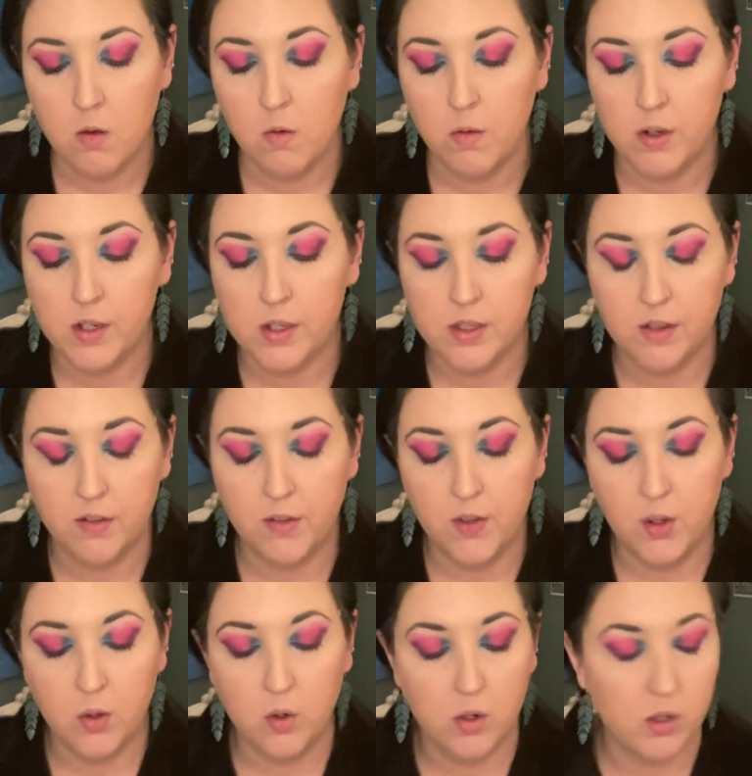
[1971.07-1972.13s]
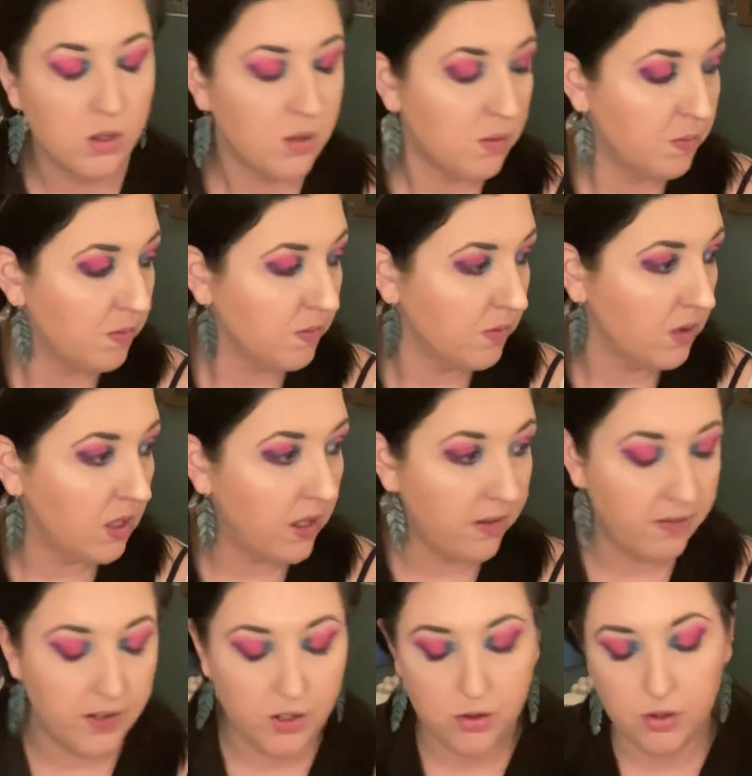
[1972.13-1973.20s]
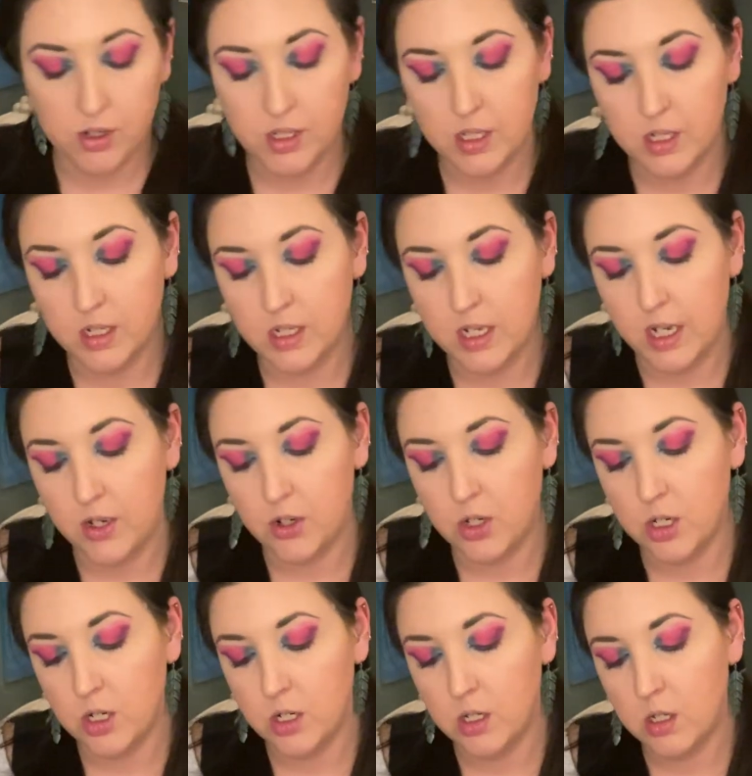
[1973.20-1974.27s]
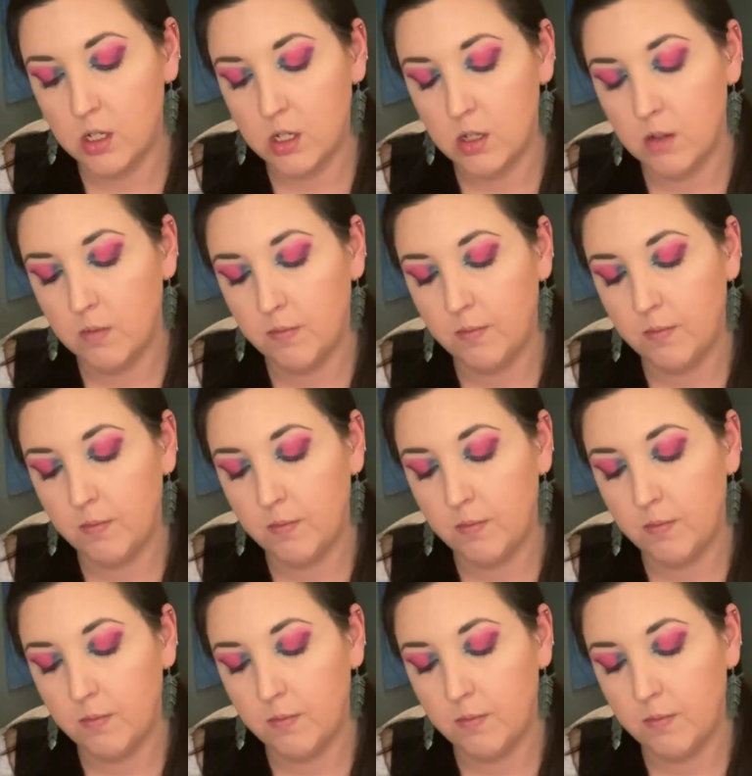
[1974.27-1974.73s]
What is the viewer's love interest intentions?